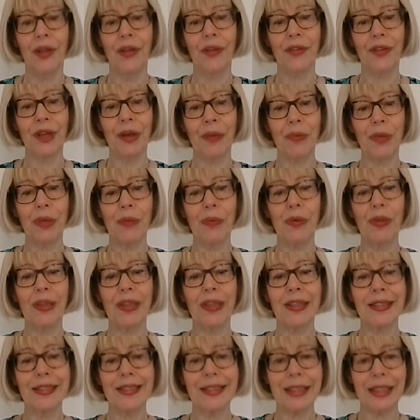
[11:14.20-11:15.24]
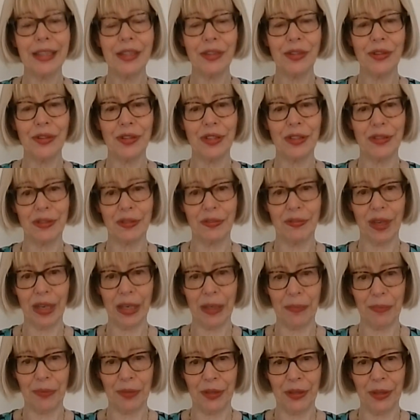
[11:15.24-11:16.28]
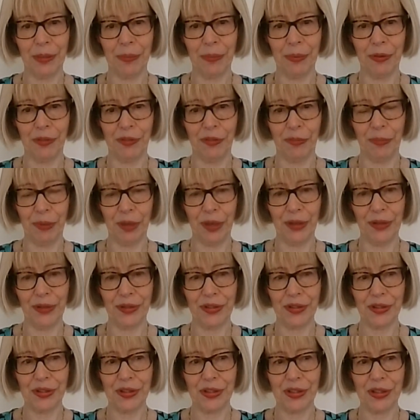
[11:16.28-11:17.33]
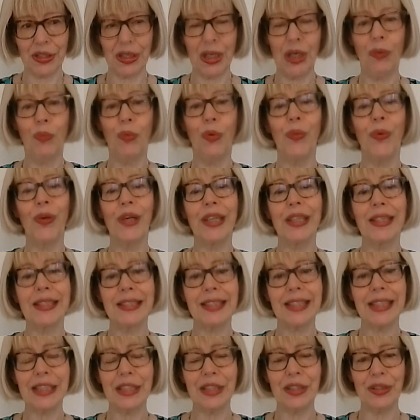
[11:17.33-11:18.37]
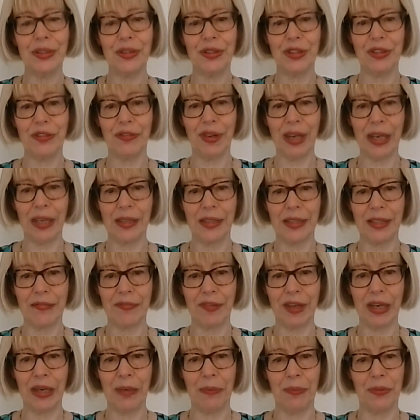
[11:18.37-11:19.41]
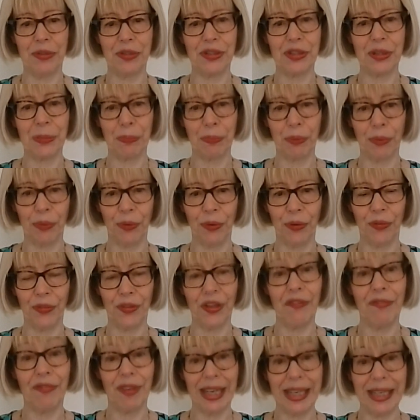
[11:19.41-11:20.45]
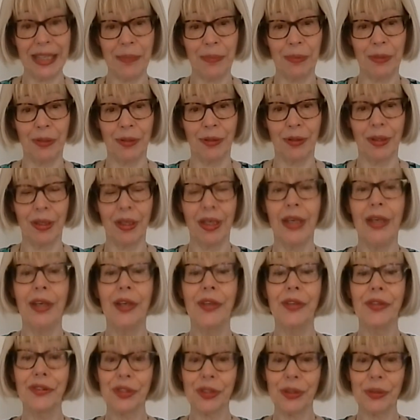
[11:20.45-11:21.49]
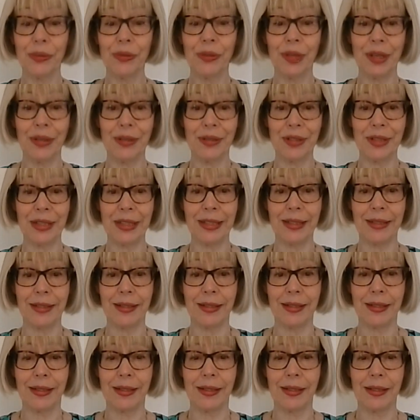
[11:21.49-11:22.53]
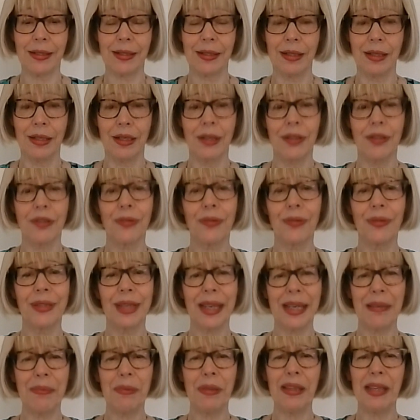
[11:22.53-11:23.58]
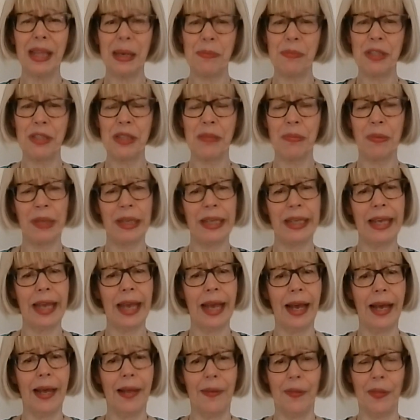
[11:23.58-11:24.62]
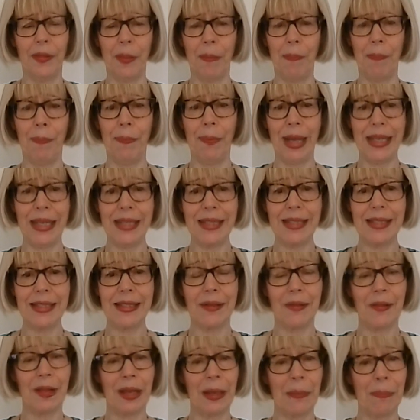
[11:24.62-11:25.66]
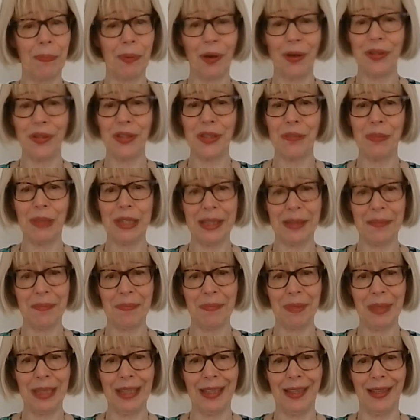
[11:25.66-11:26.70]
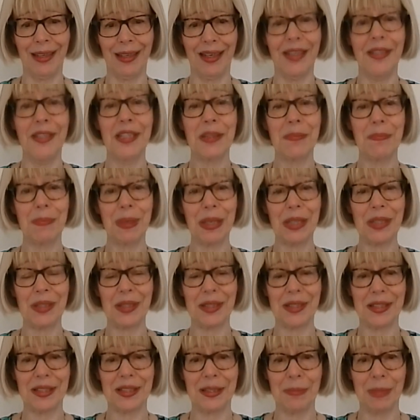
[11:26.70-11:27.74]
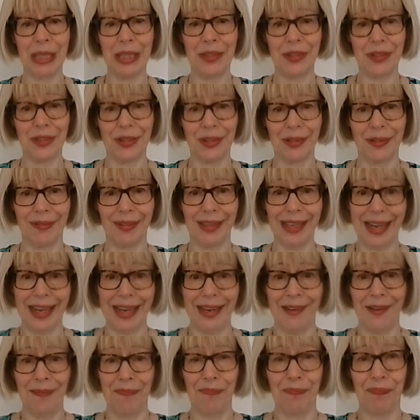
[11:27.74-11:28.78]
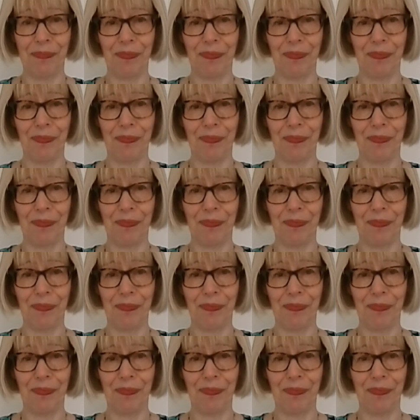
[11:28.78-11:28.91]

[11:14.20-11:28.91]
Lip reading: So we will continue to develop the number of posts. We will continue to develop the support available to those nurses to enable them to be at the best they possibly can be at specialist dementia care.